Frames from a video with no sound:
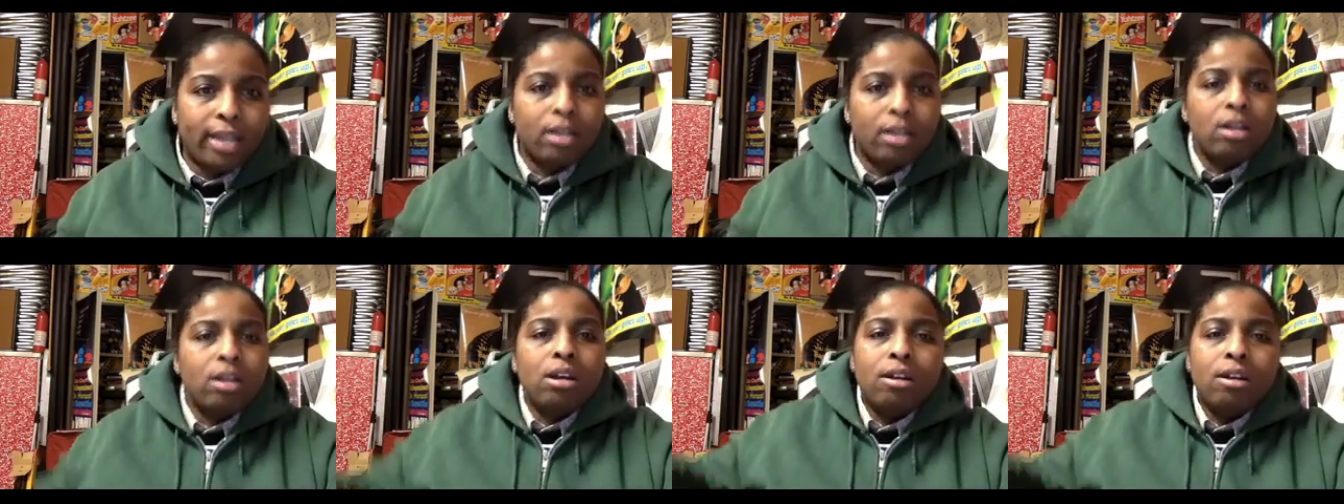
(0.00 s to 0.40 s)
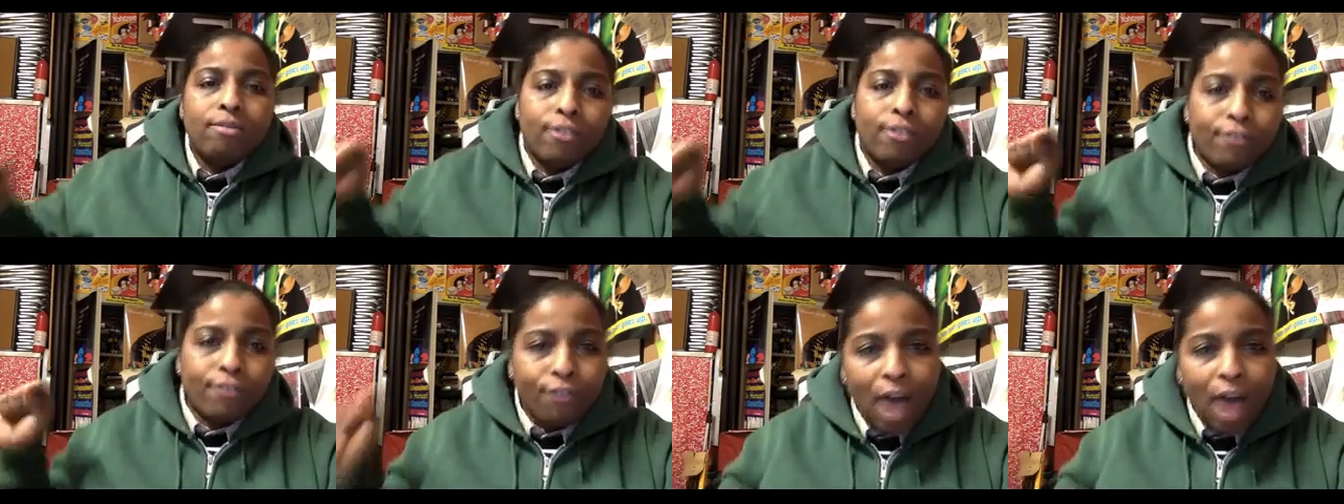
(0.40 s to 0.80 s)
for
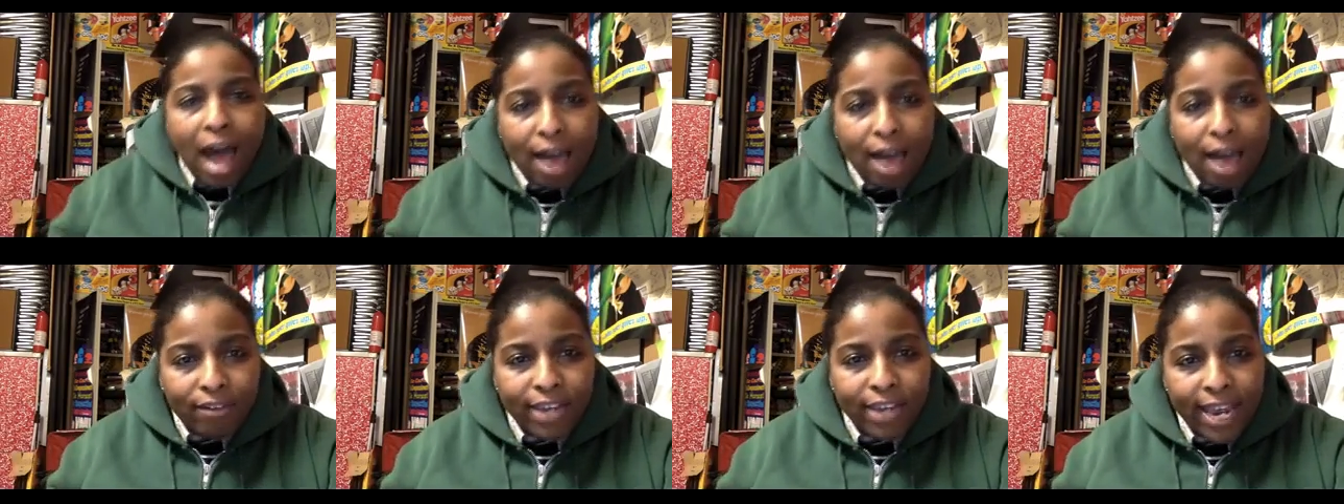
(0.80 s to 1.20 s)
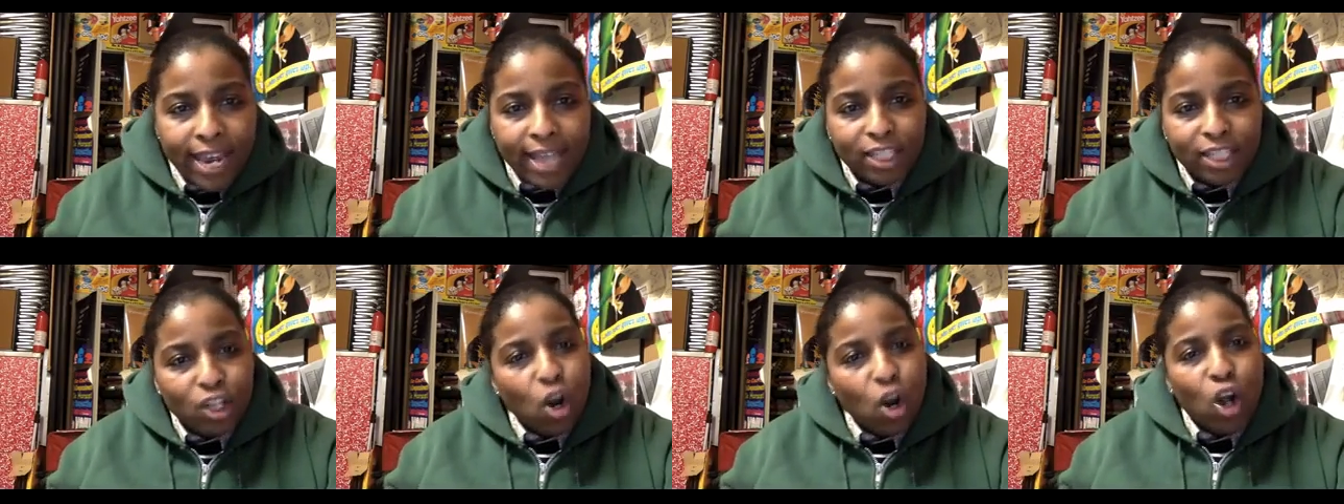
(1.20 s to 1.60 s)
5 years,
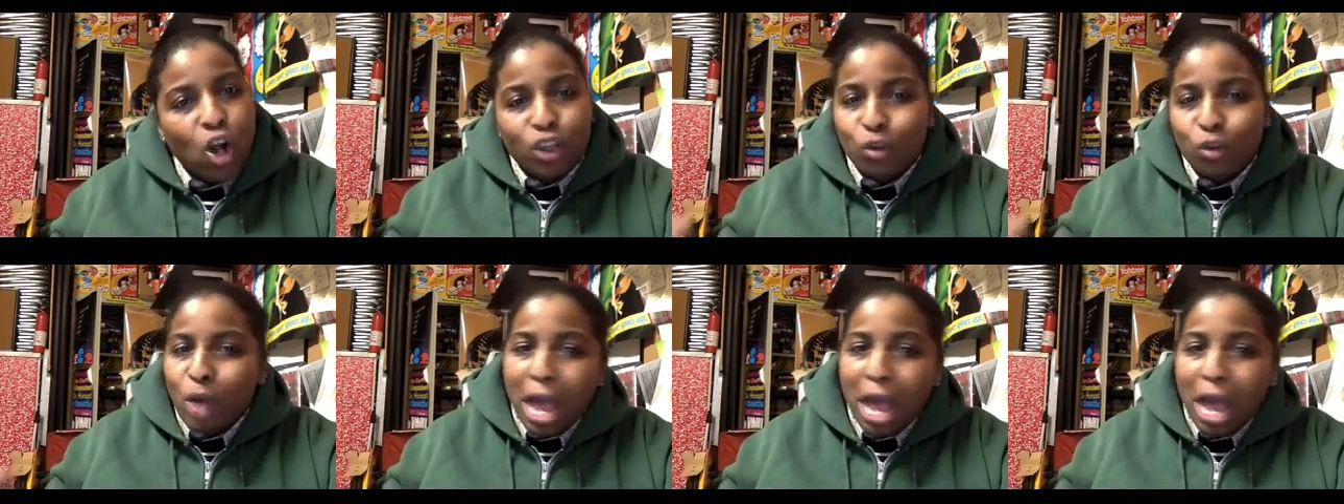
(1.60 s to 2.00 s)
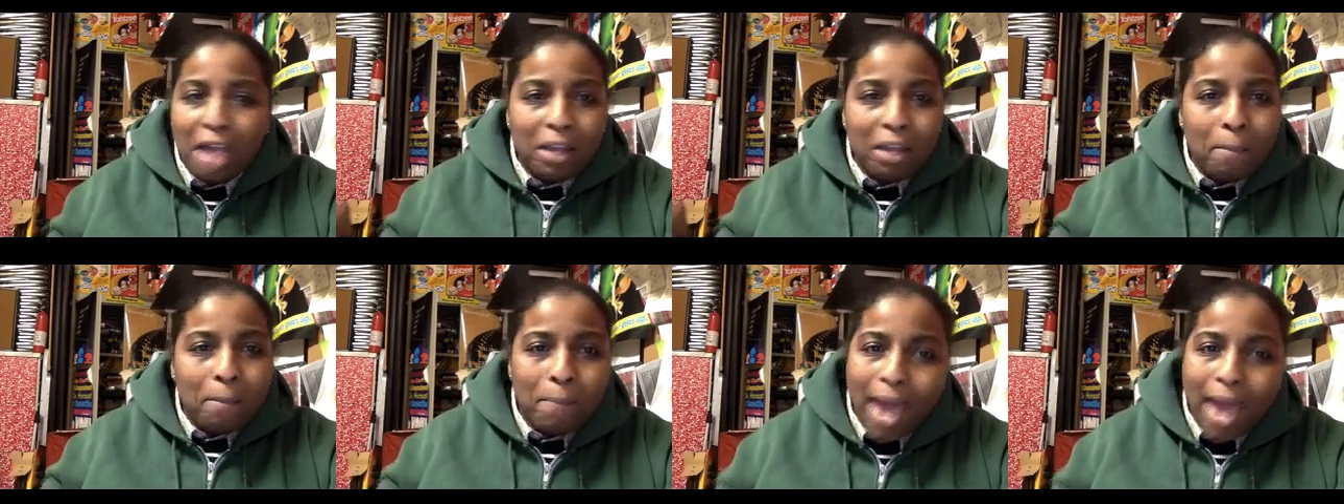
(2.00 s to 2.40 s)
going through hell
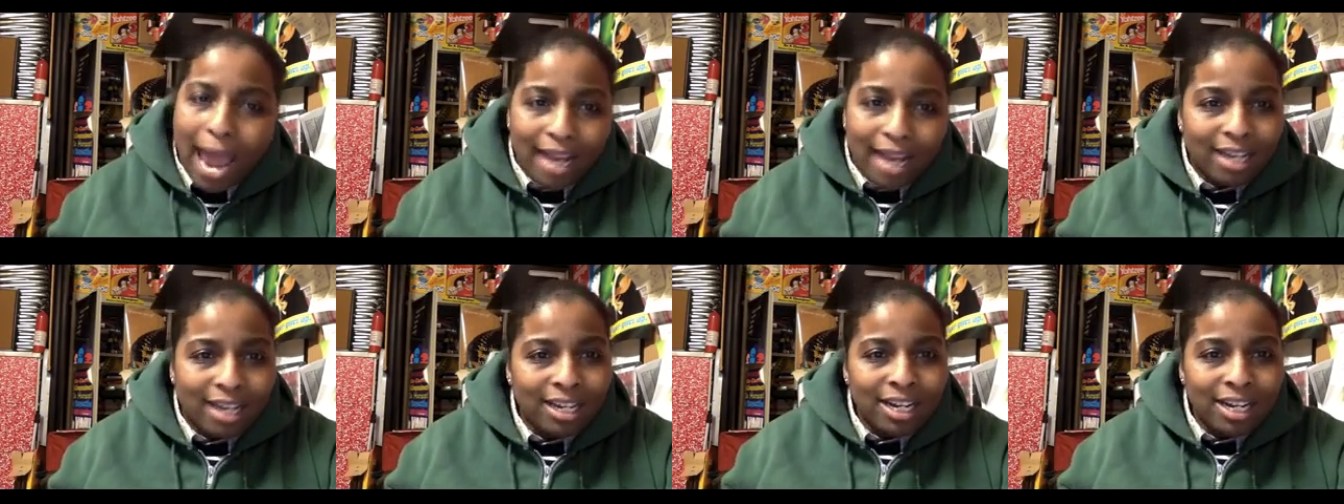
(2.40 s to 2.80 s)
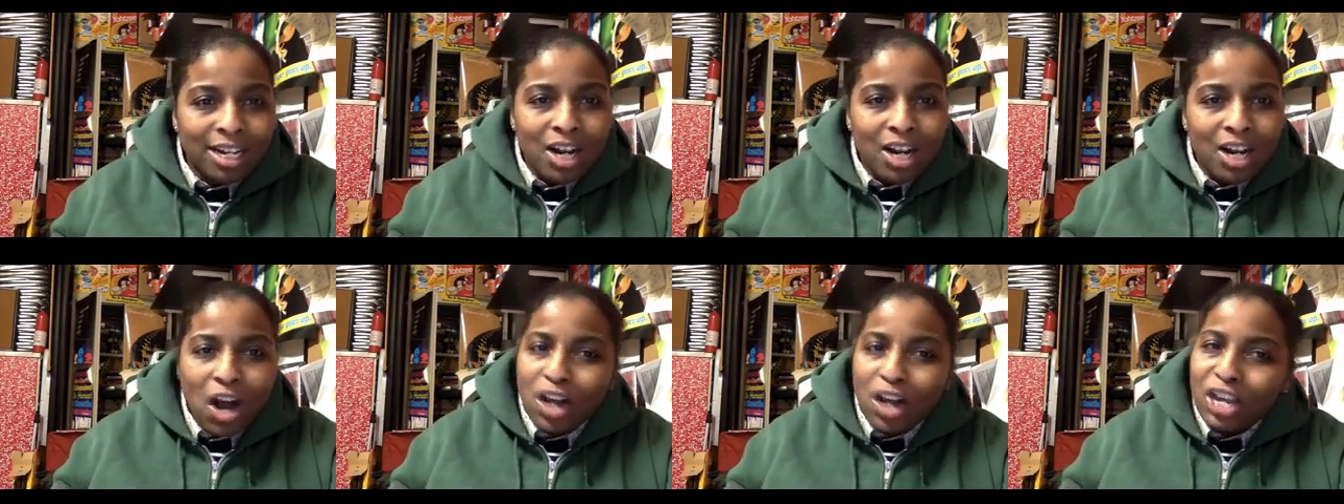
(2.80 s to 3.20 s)
and back
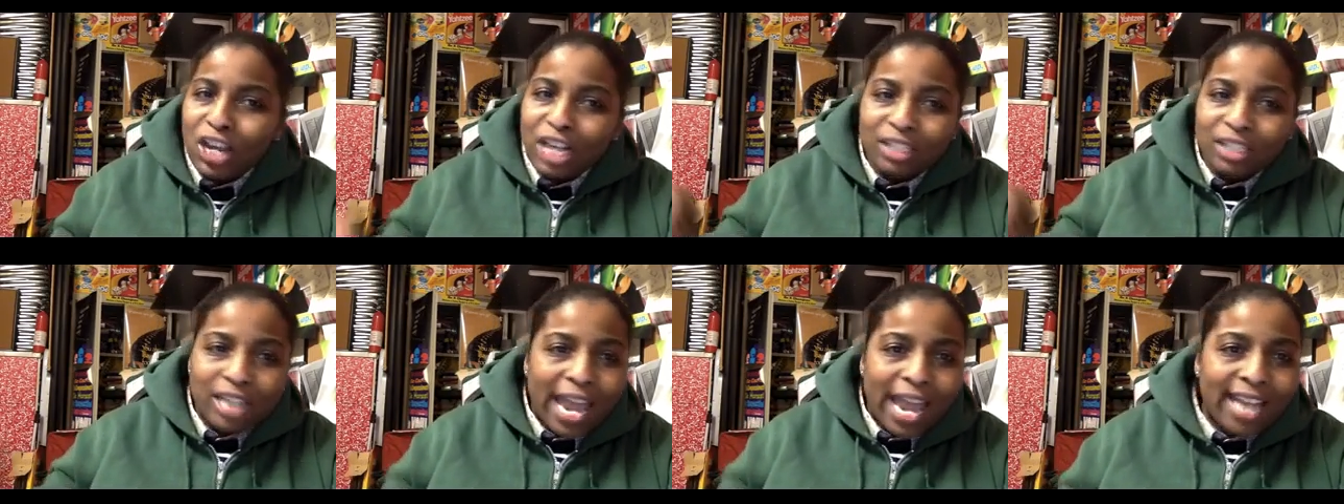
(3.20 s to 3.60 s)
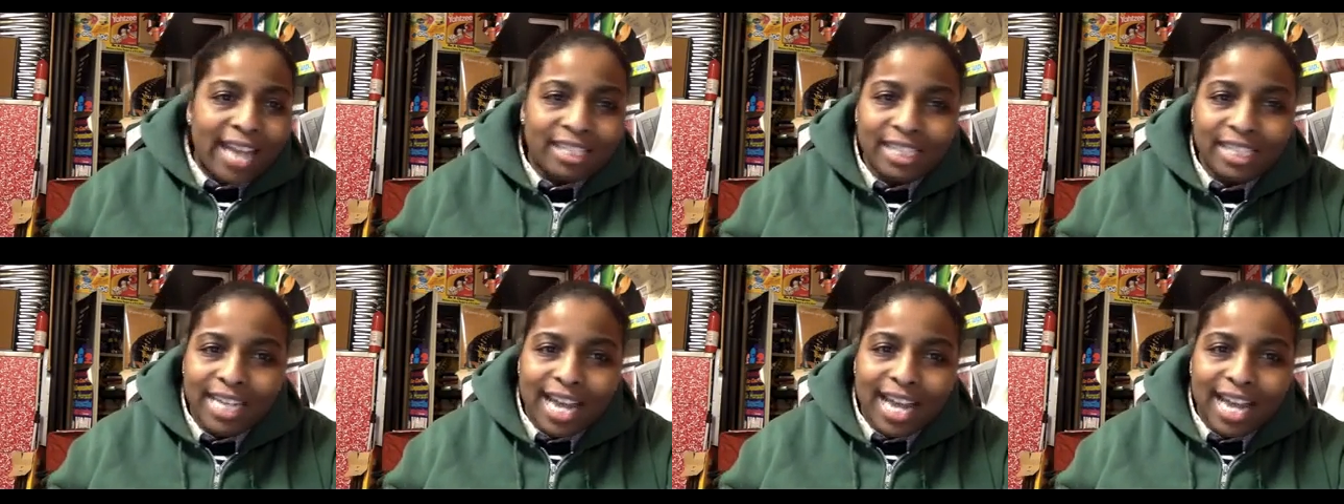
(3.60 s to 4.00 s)
against
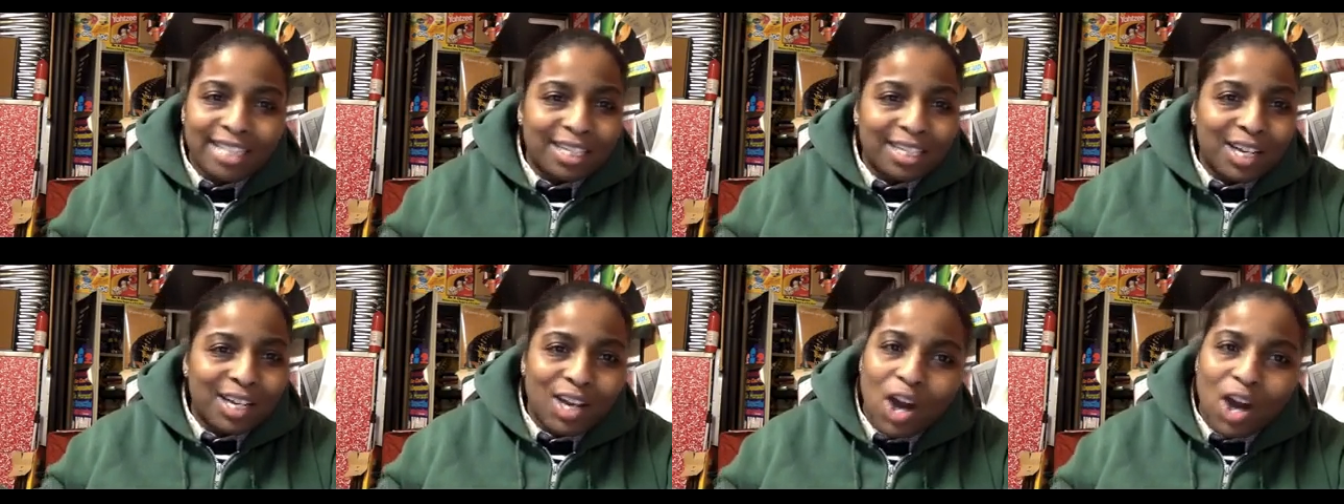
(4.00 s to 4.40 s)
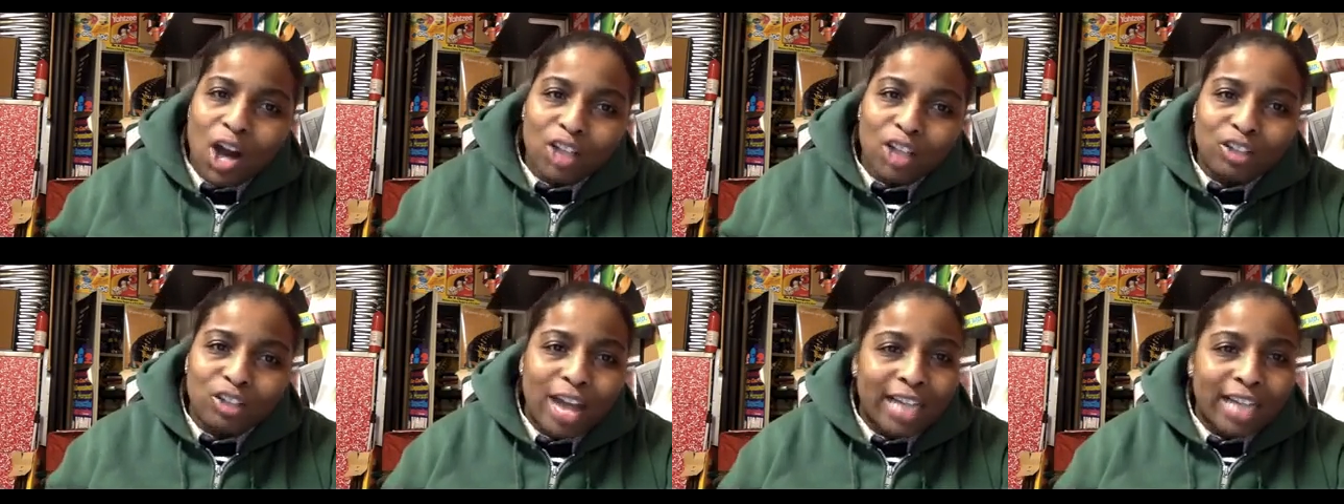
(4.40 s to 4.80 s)
ACS and the
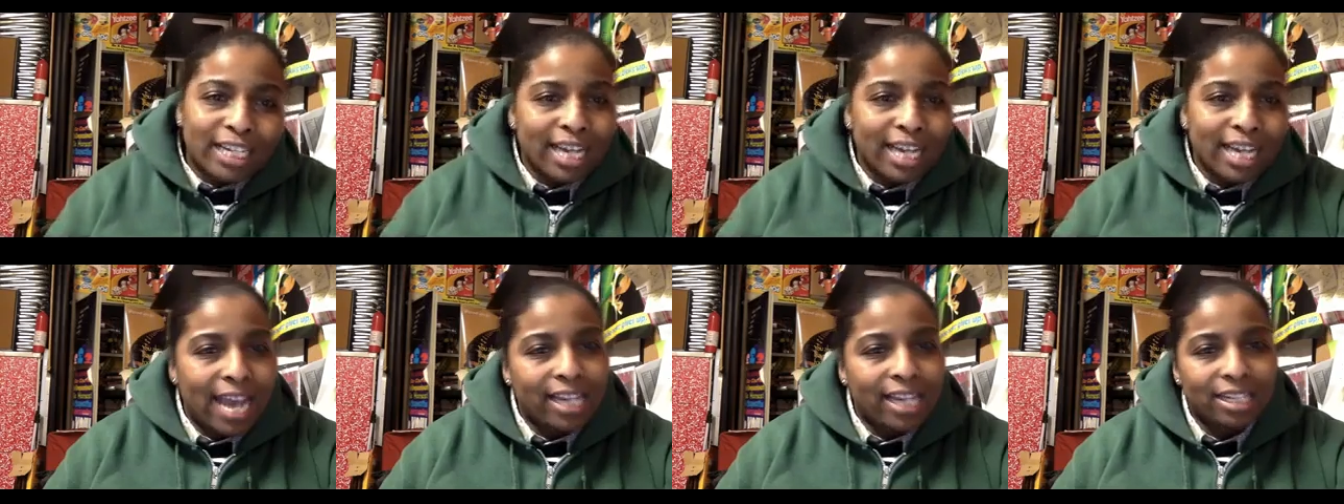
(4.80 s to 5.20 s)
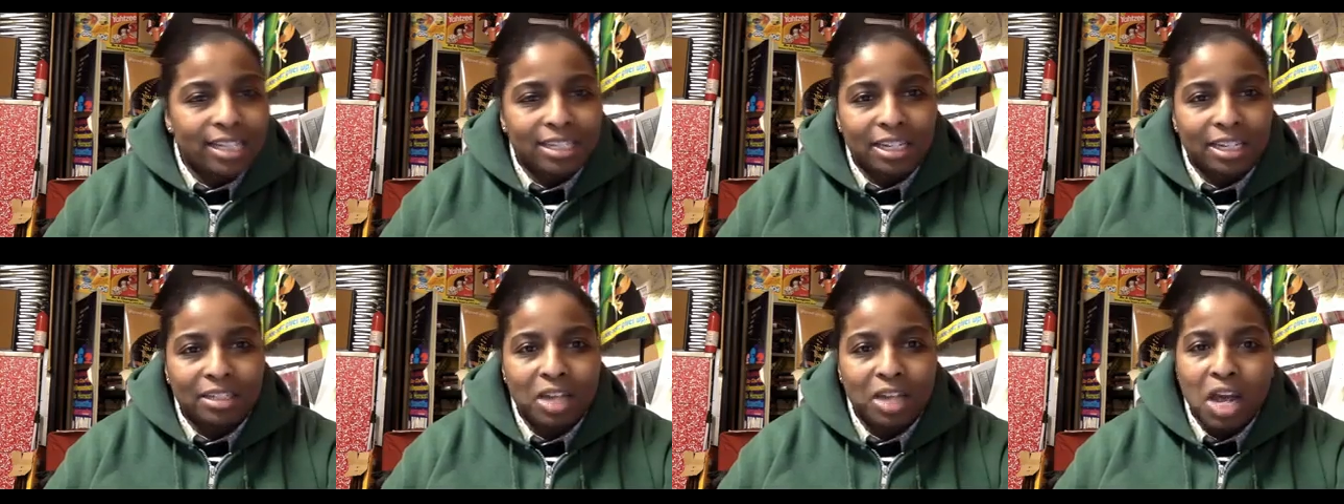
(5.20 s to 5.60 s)
contracted
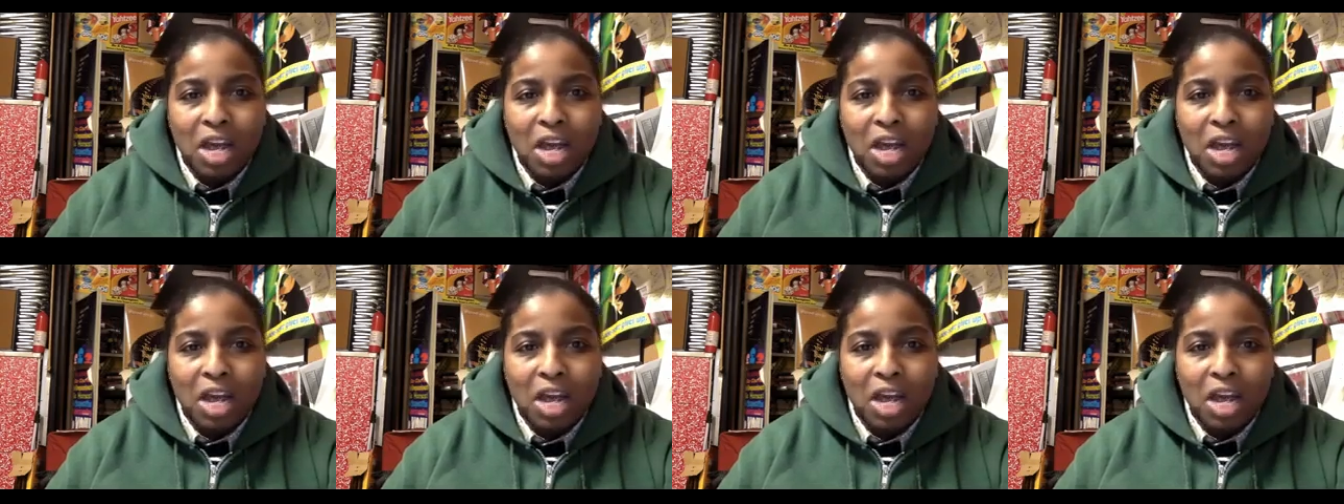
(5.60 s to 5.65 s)
agencies.